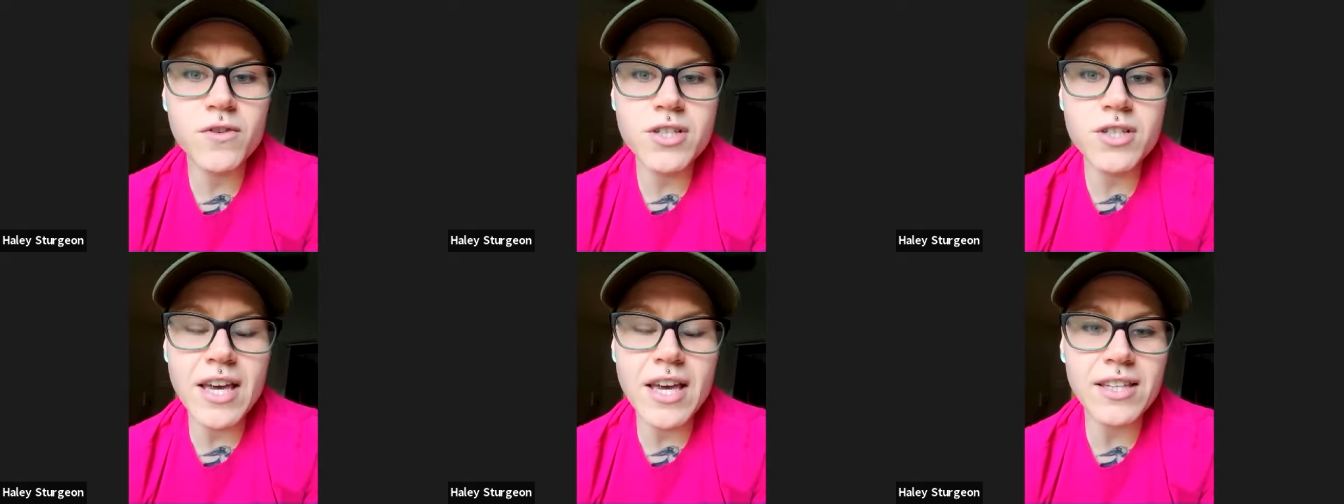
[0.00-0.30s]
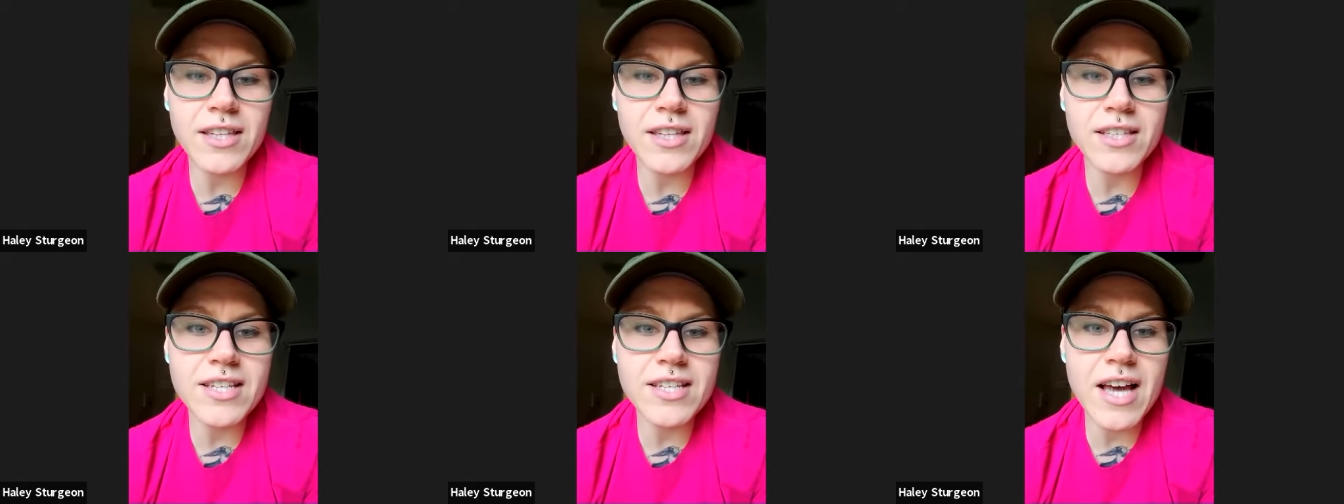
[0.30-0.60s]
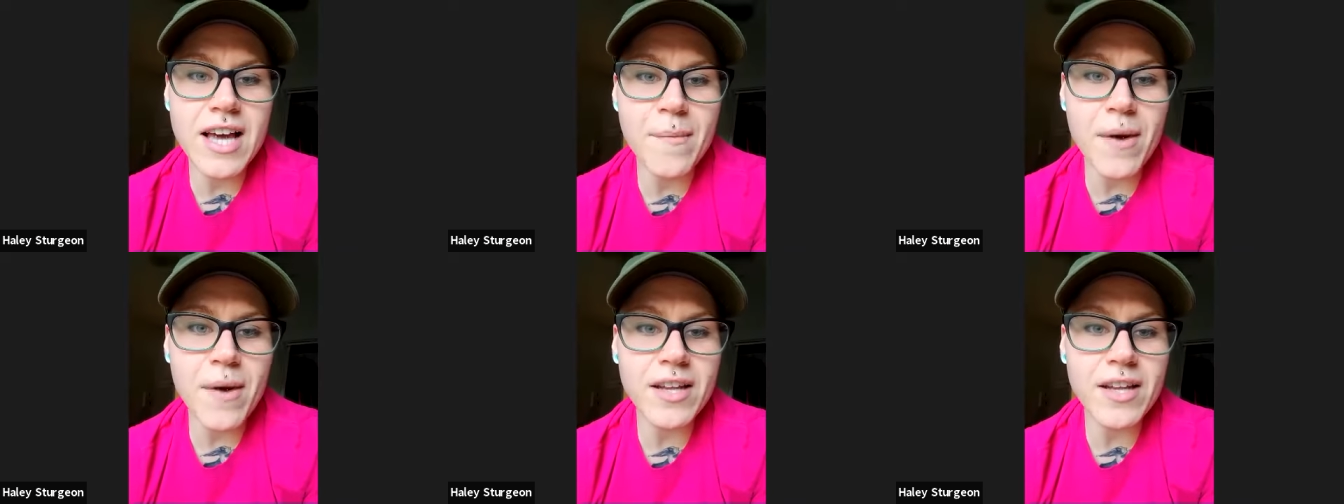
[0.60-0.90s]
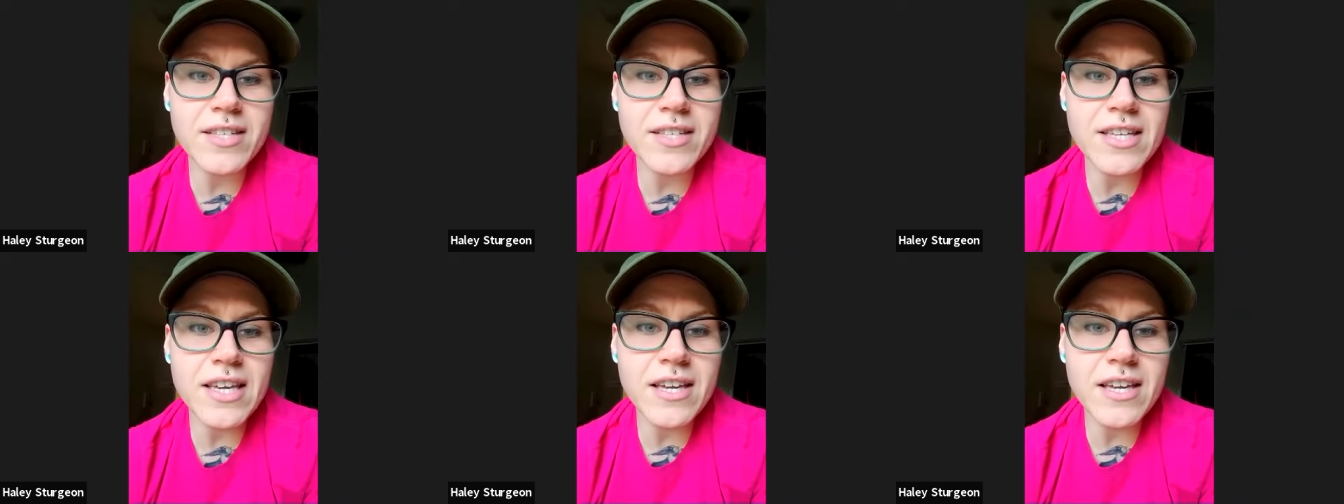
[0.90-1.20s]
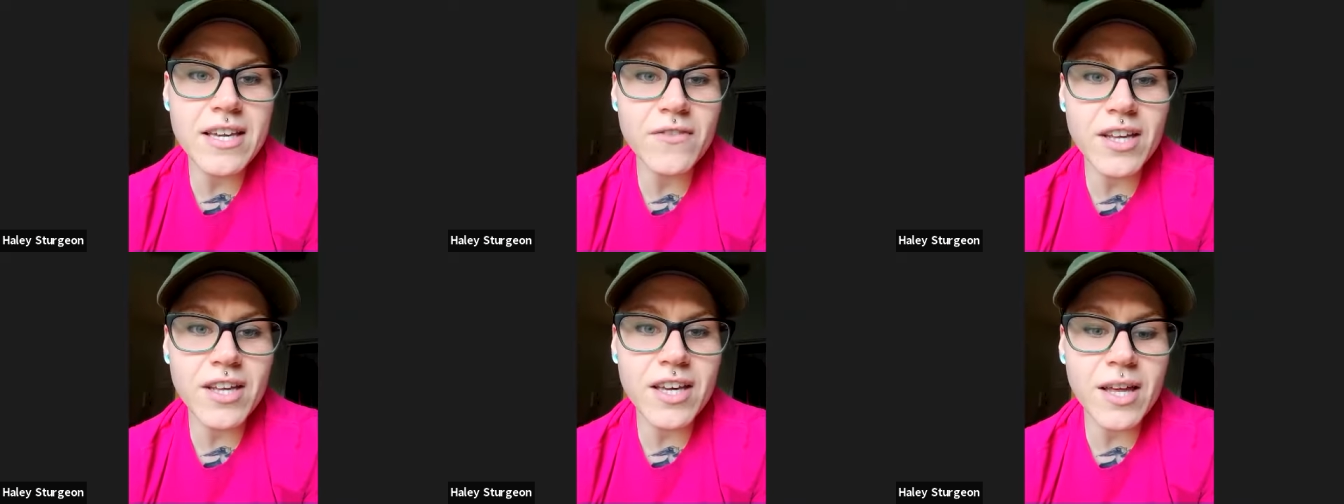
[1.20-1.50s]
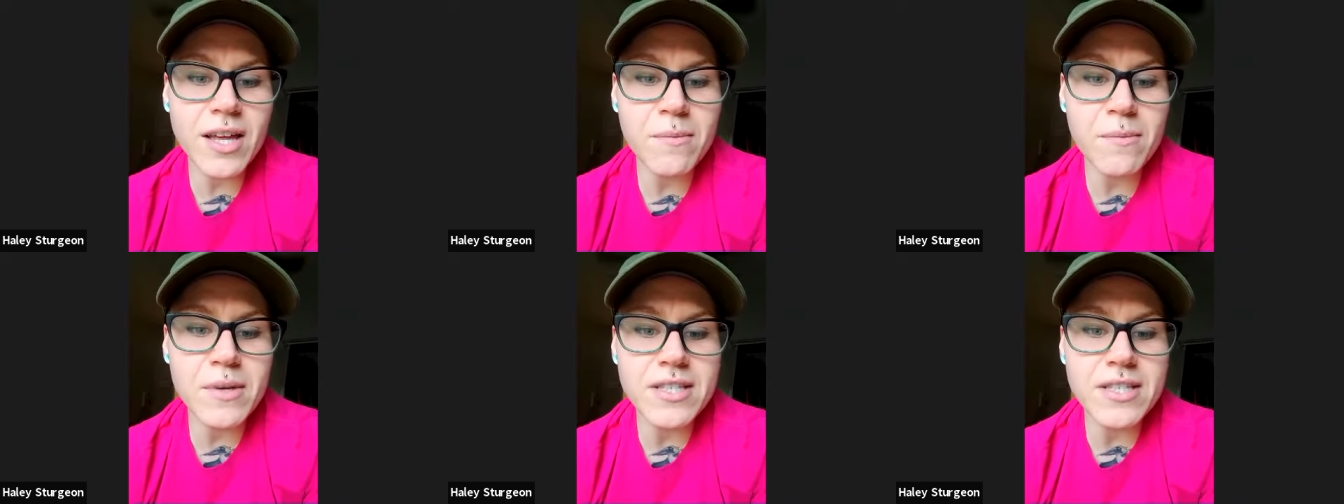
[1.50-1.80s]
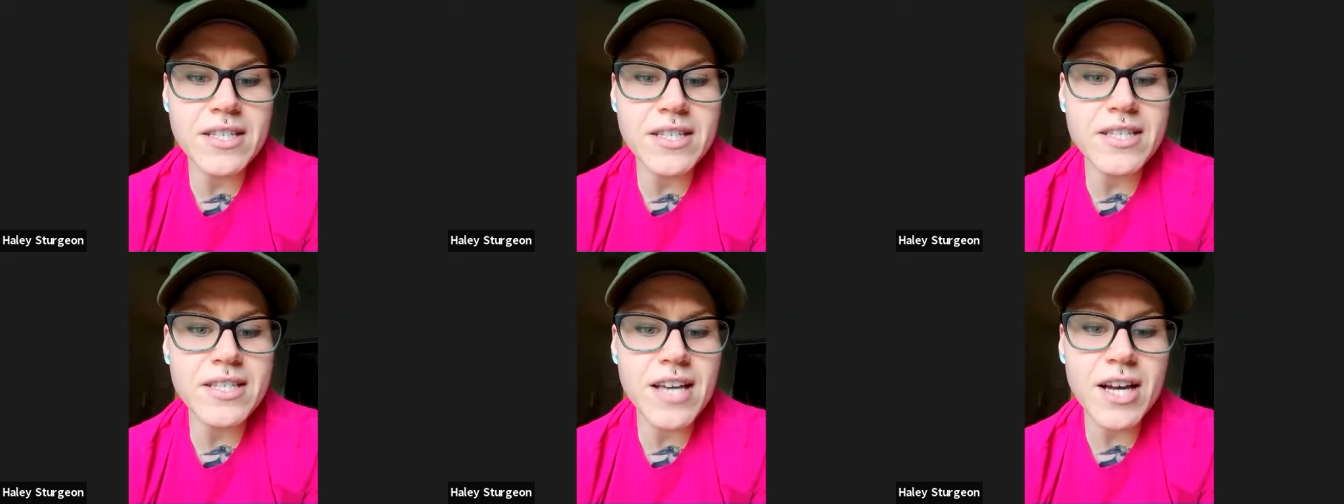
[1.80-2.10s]
for taking the time out of his evening and
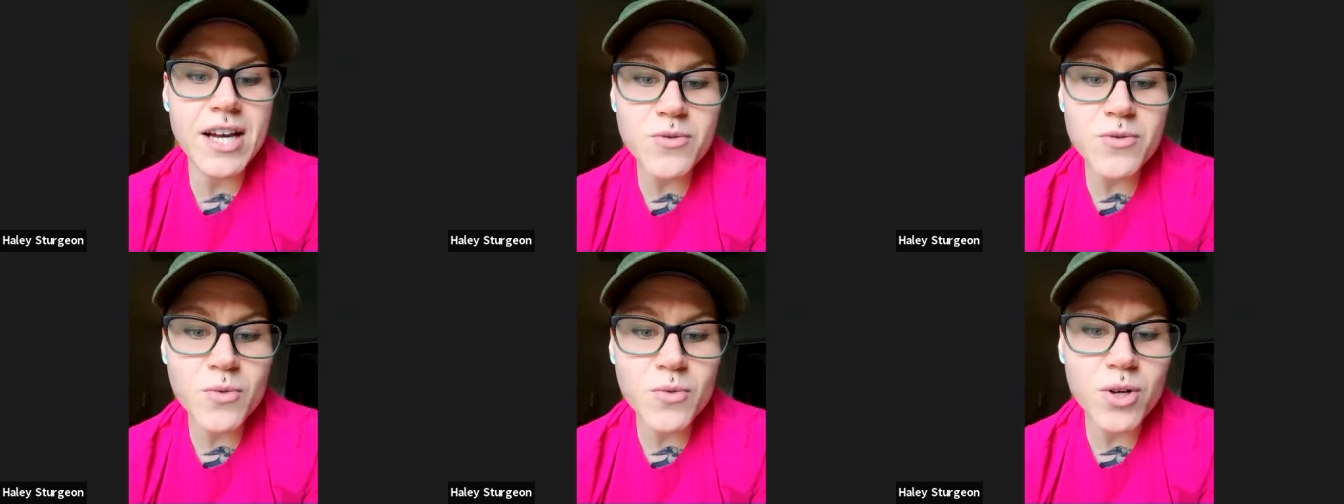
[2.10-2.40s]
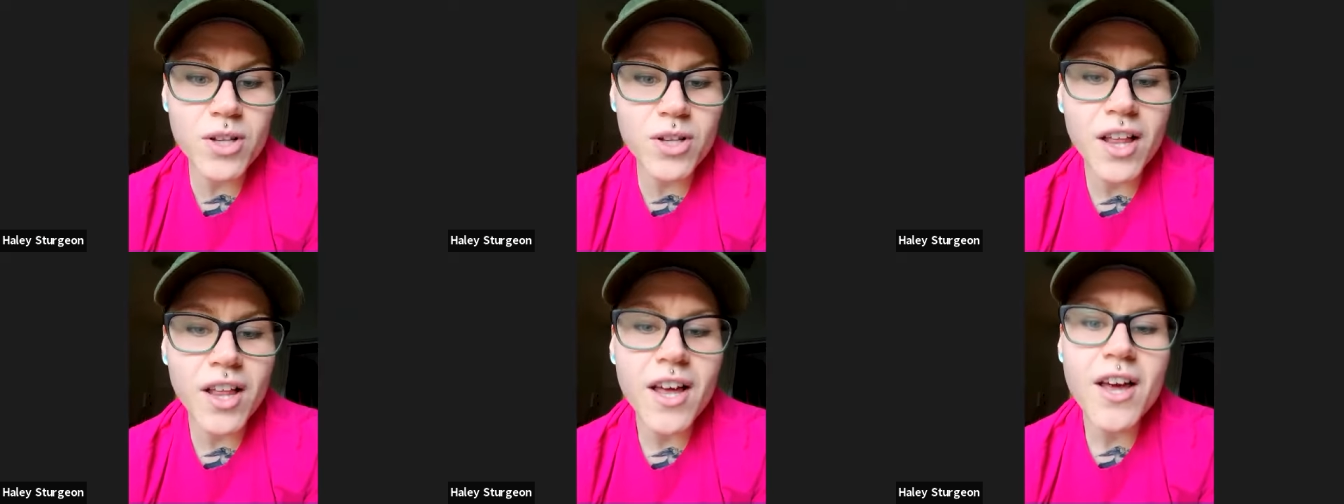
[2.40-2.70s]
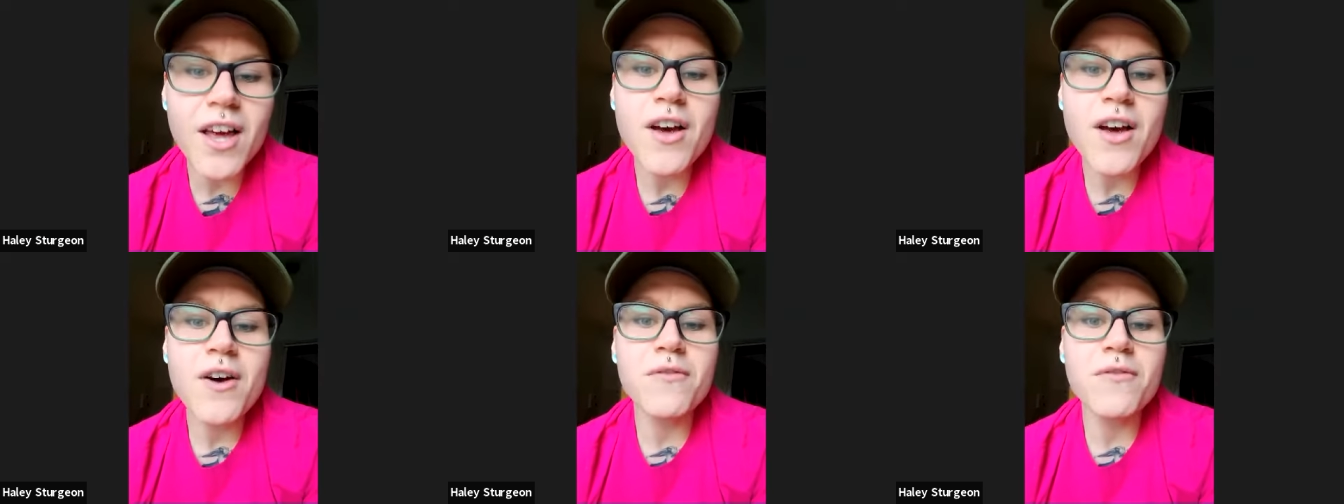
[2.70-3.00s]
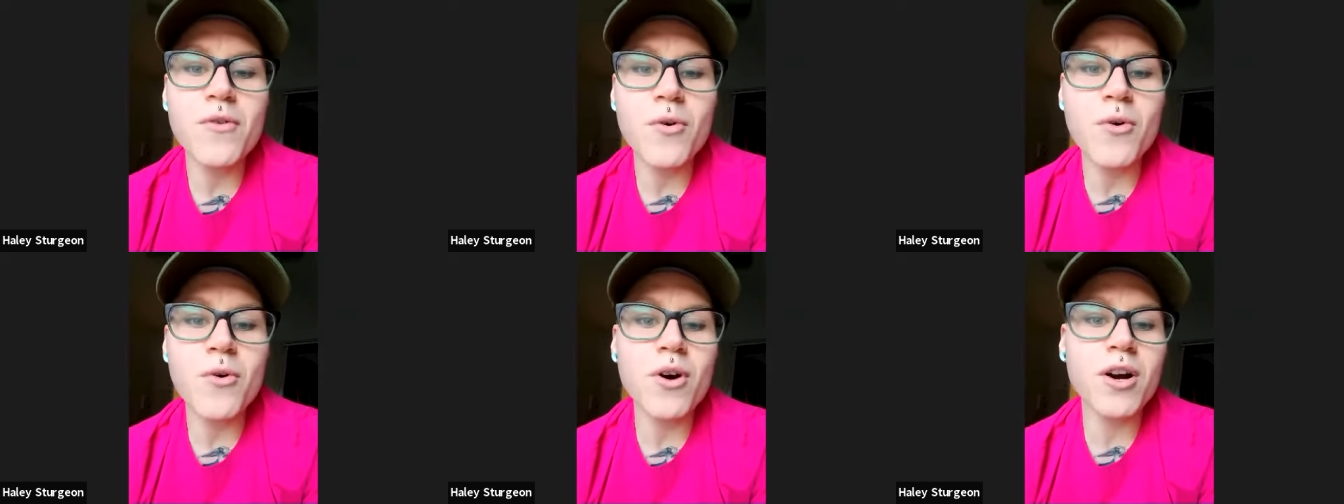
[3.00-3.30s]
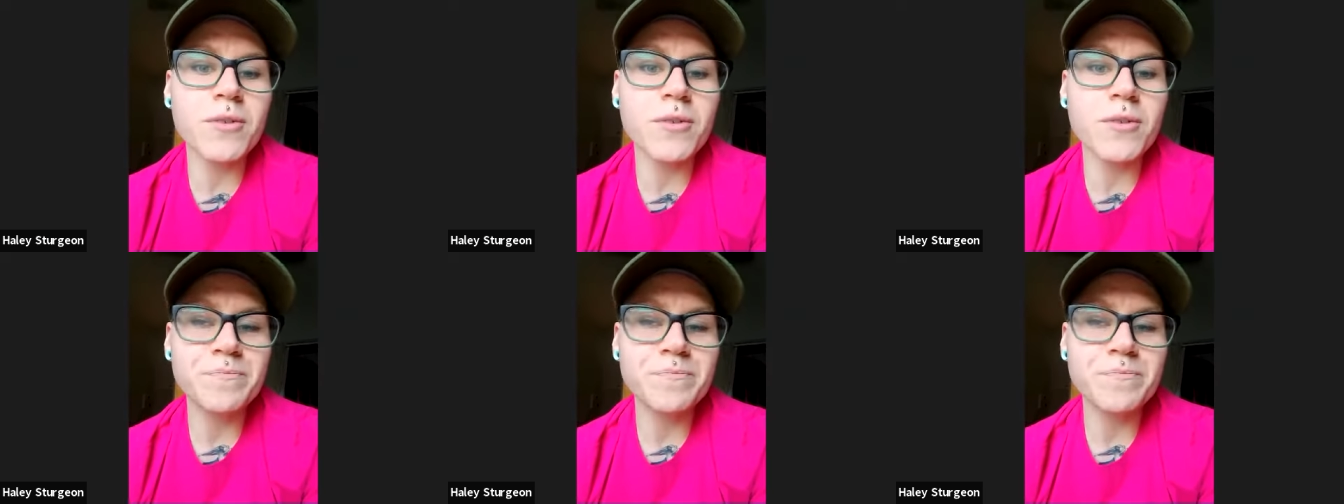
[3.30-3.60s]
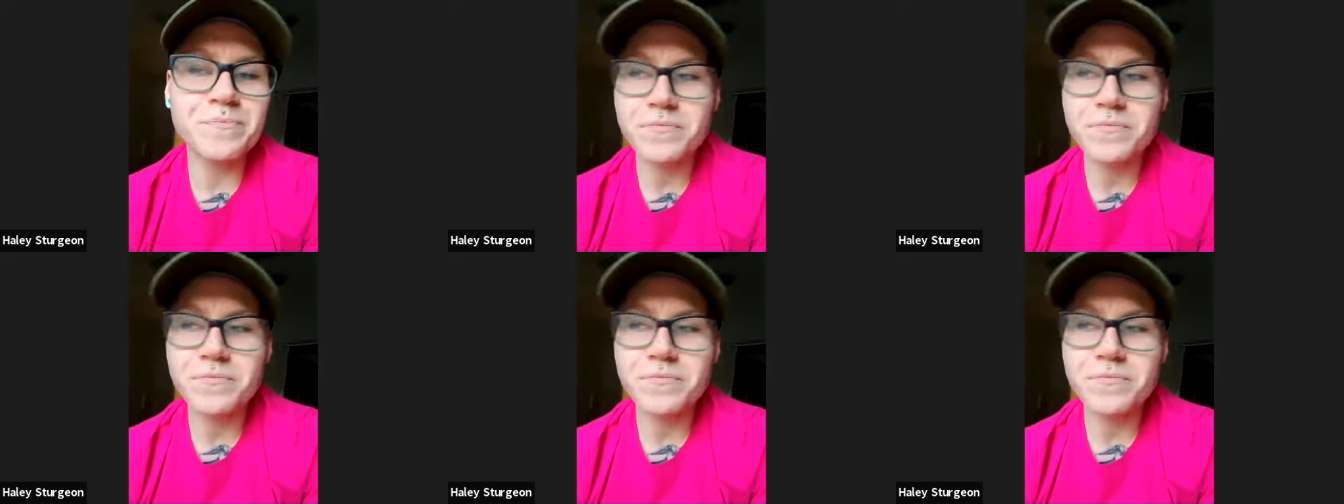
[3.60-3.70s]
busy schedule grateful for